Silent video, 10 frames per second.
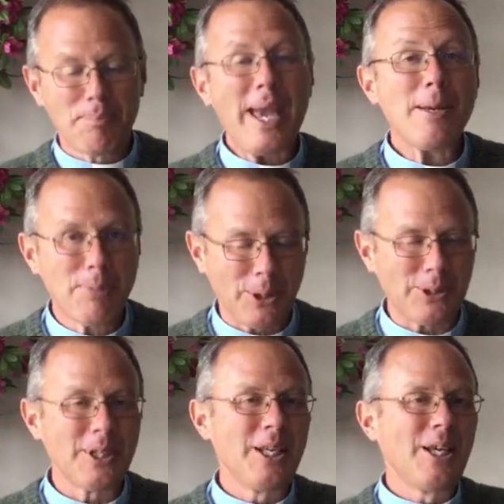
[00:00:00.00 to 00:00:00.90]

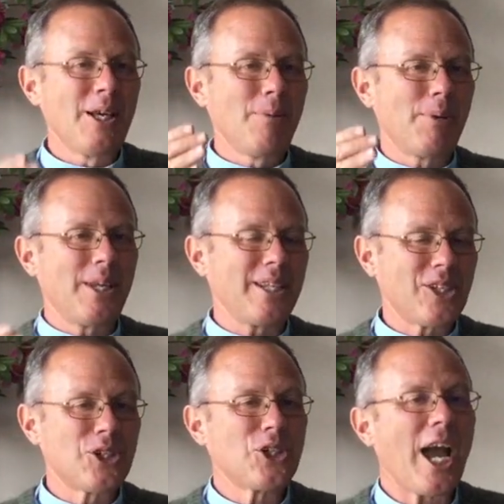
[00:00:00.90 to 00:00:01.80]
people, but
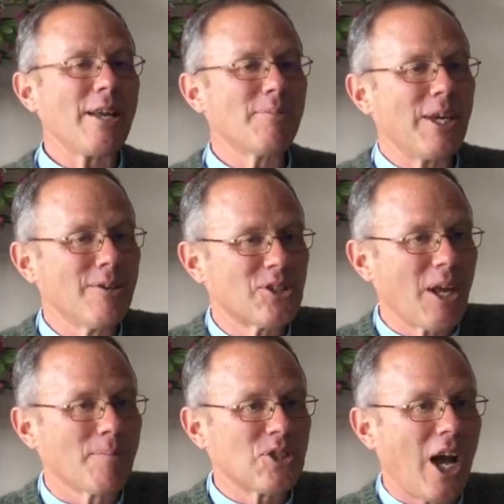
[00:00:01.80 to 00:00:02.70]
it's a chain we use
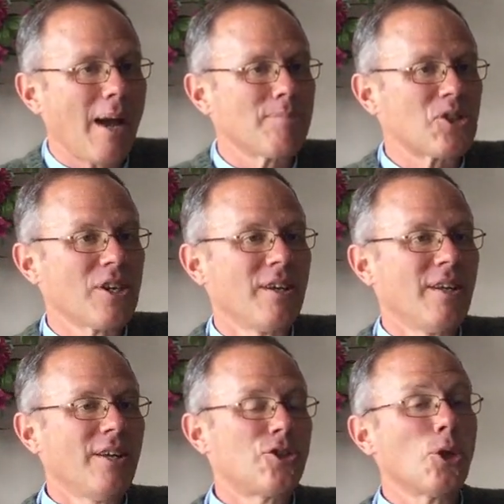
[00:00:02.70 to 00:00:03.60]
sometimes
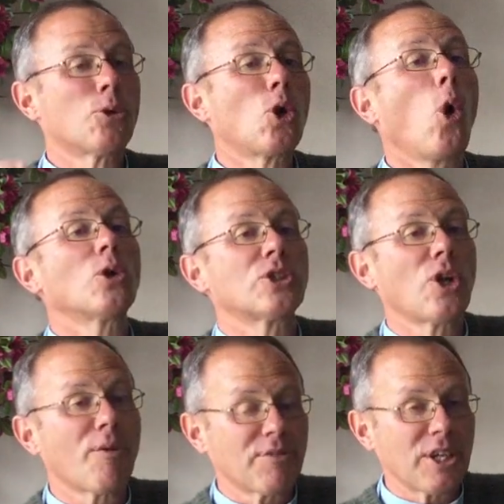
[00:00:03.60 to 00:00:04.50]
to cordon
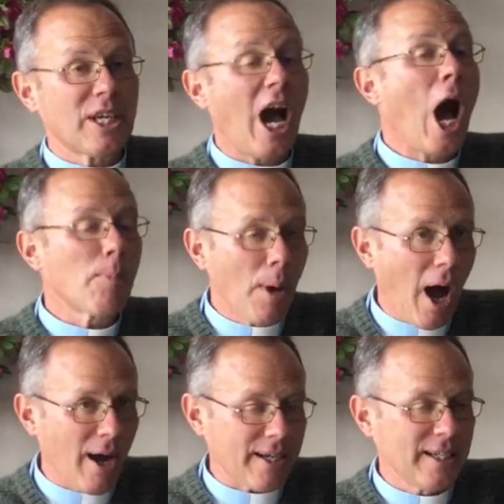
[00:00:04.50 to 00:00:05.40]
off the car
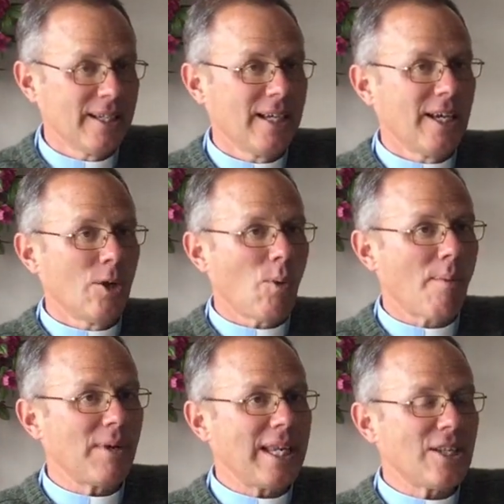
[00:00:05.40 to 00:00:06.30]
park
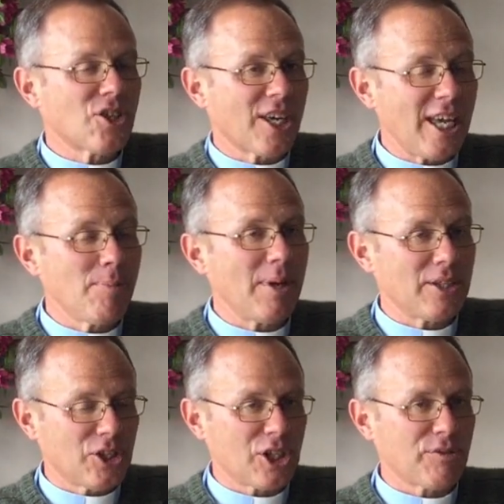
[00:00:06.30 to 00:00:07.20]
when we need to keep
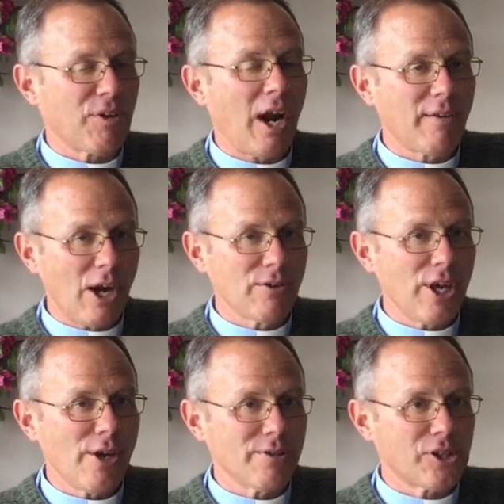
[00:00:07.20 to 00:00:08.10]
it just for our own
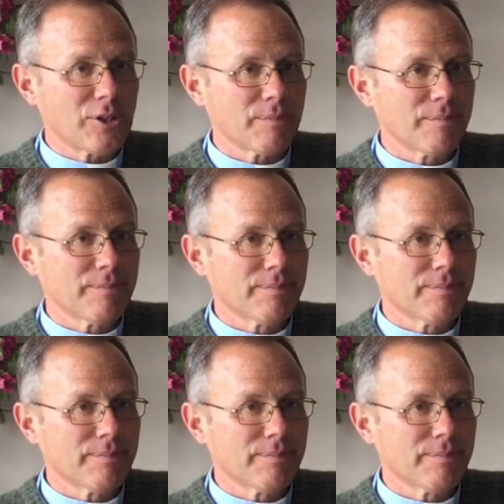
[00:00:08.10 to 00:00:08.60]
use.